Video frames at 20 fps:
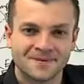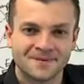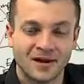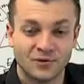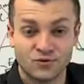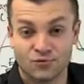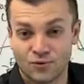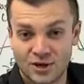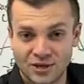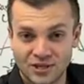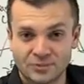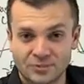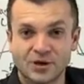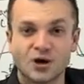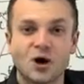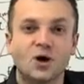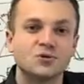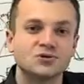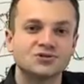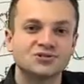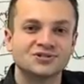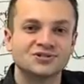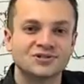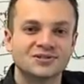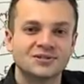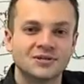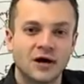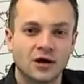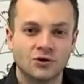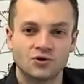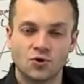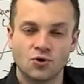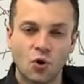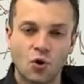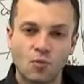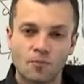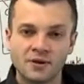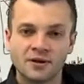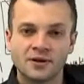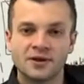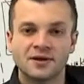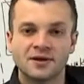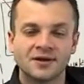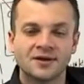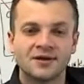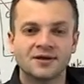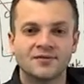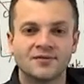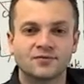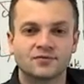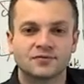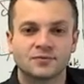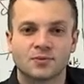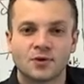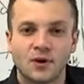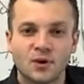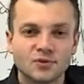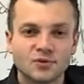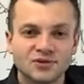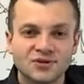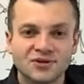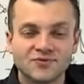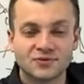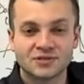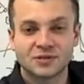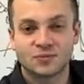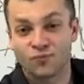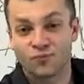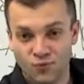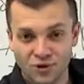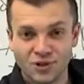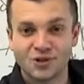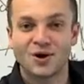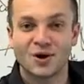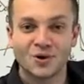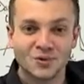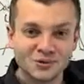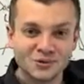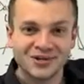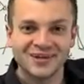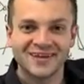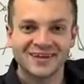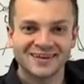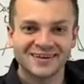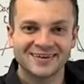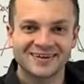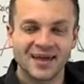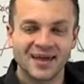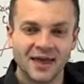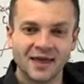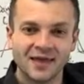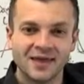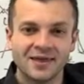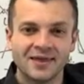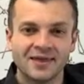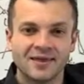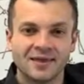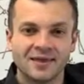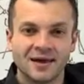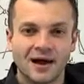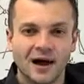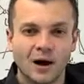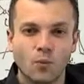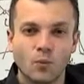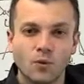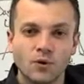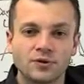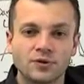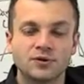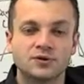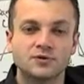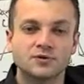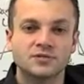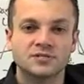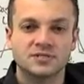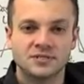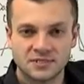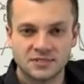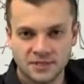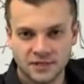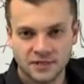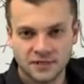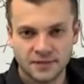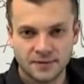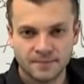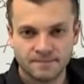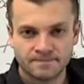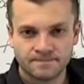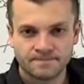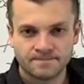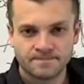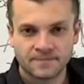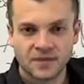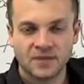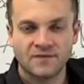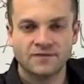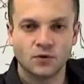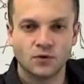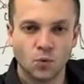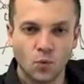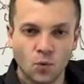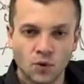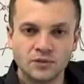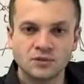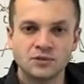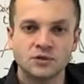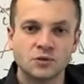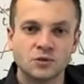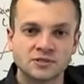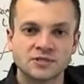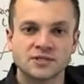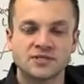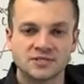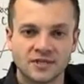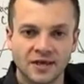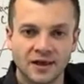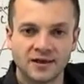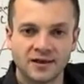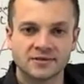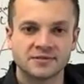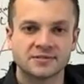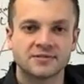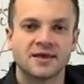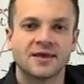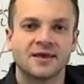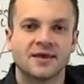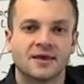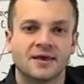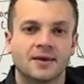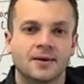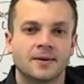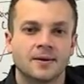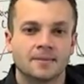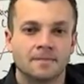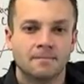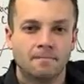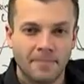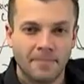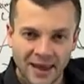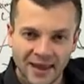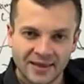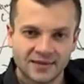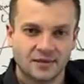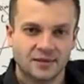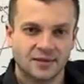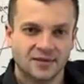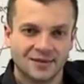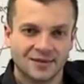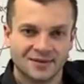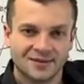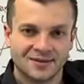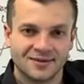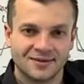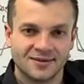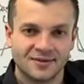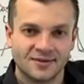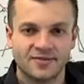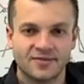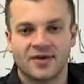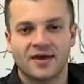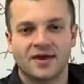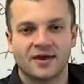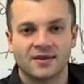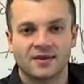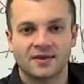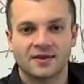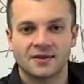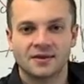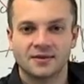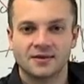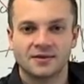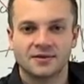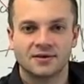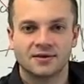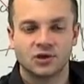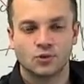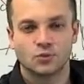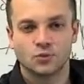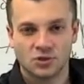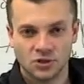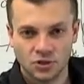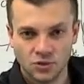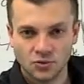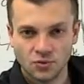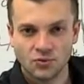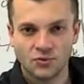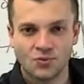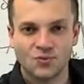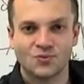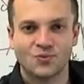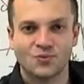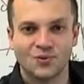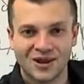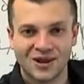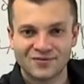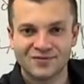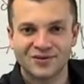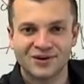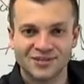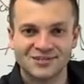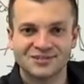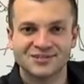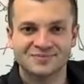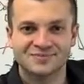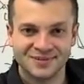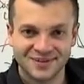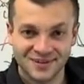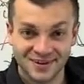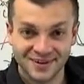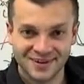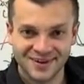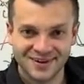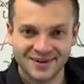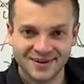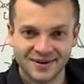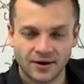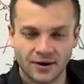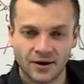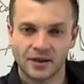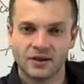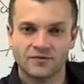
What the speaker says: Are you ready to be coached? Are you open for some coaching, for some real coaching, okay? I want you to succeed. If you want your success badly, then you will do whatever needs to be done. All right?